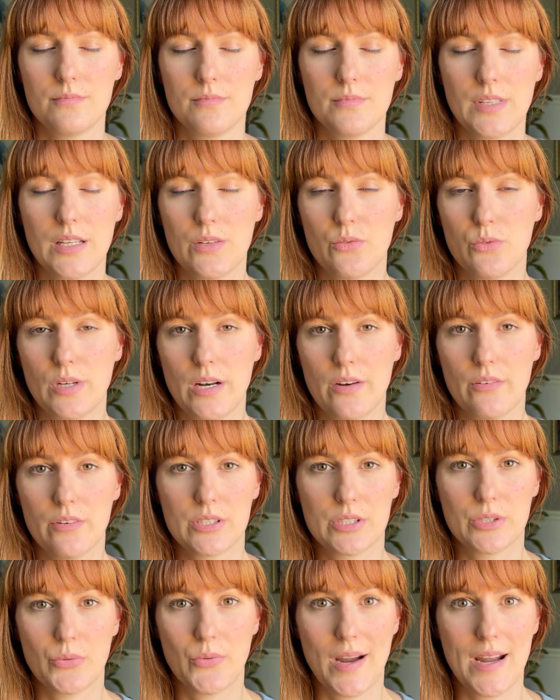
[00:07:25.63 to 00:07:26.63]
and
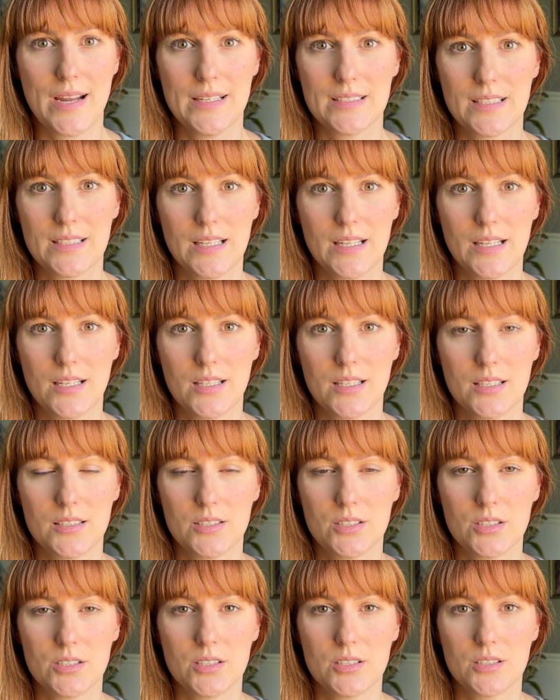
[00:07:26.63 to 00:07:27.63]
whatever's arising,
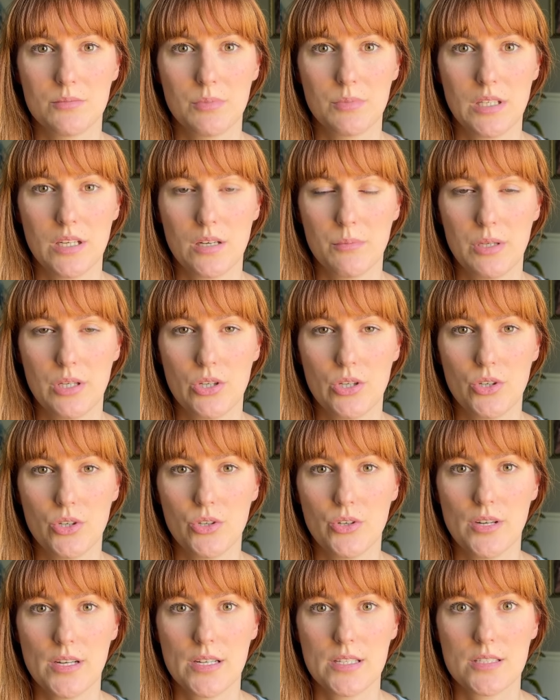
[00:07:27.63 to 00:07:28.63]
and just becoming
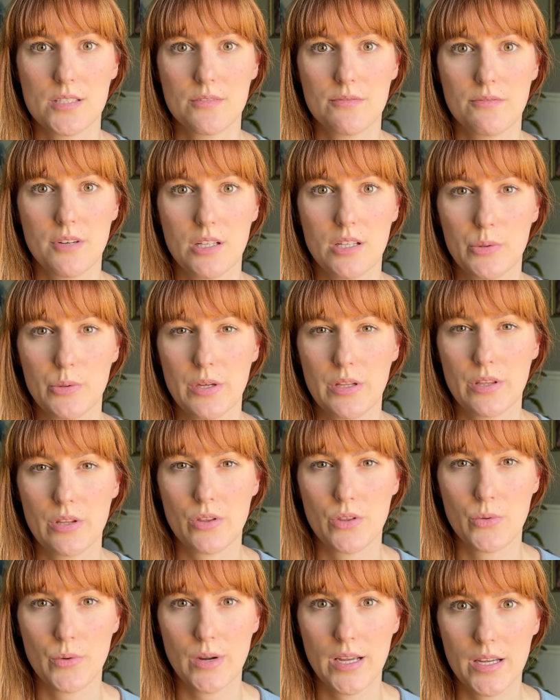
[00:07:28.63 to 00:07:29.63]
curious and following the
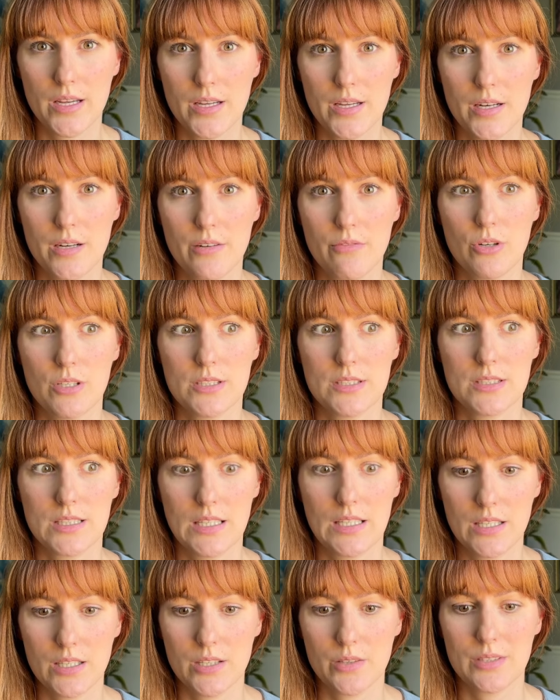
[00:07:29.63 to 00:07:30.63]
thread of what's
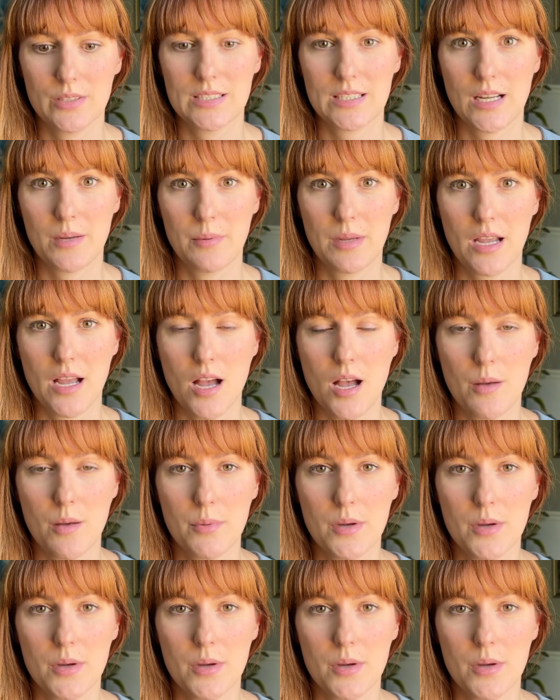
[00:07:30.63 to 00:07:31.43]
here, what's coming up.